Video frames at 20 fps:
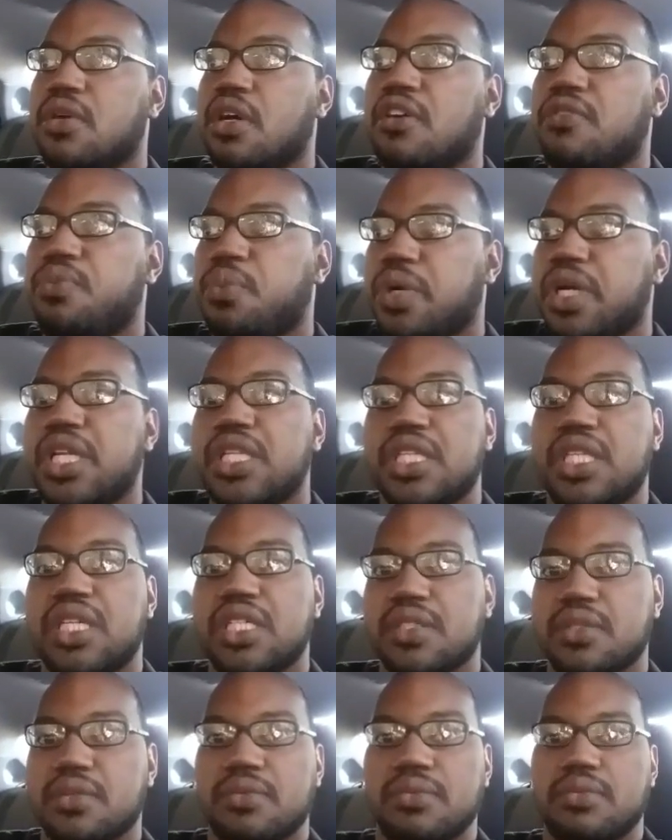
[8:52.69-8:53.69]
of what
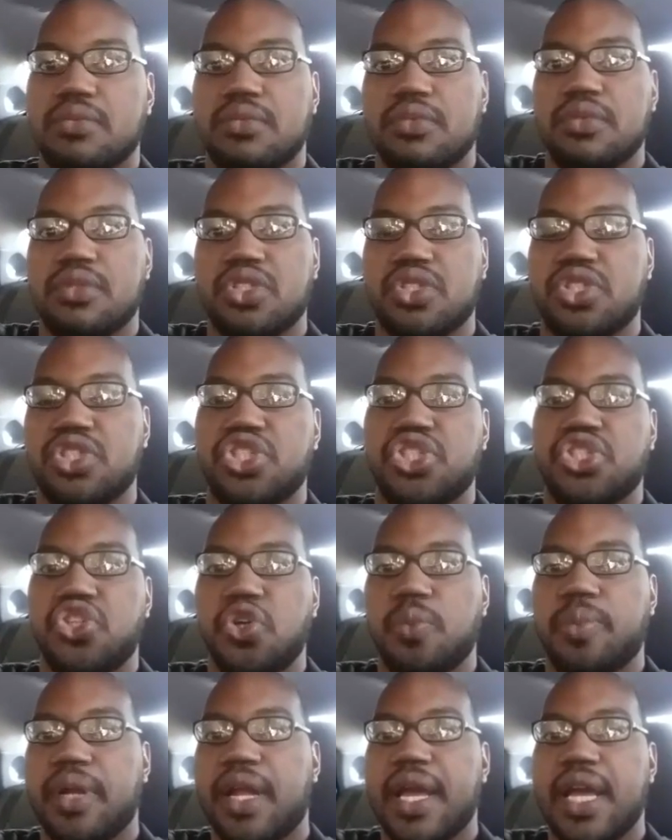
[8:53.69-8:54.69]
this
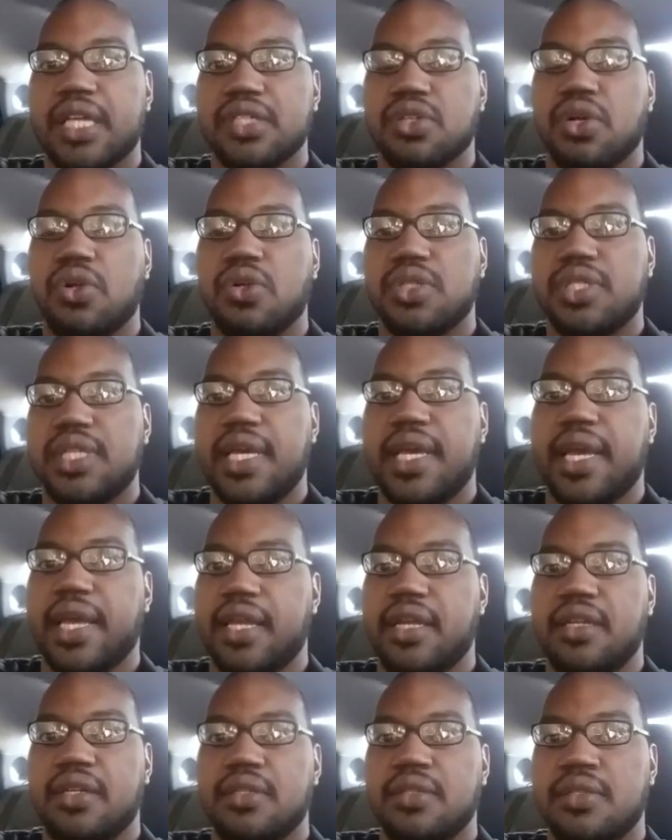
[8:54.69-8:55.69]
stupid asshole
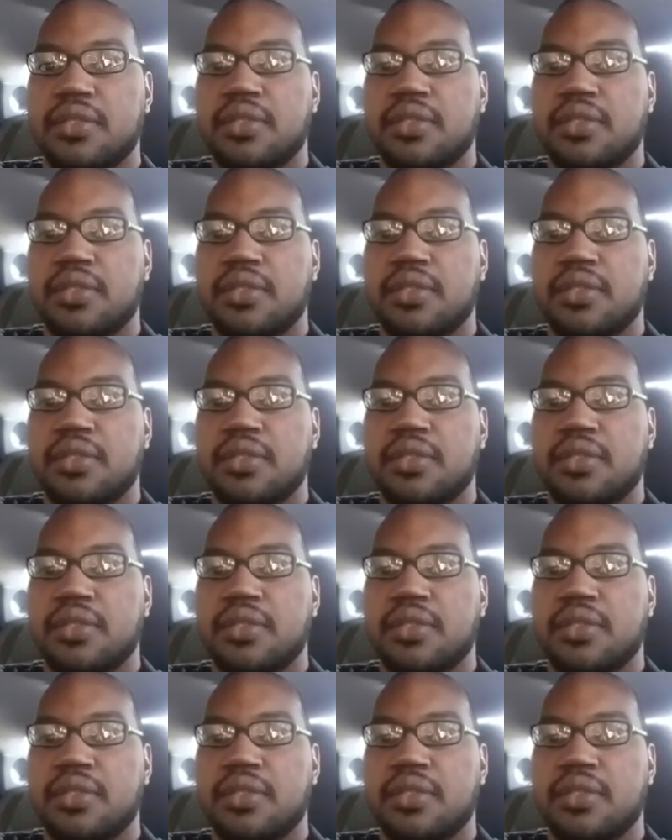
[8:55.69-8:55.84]
did.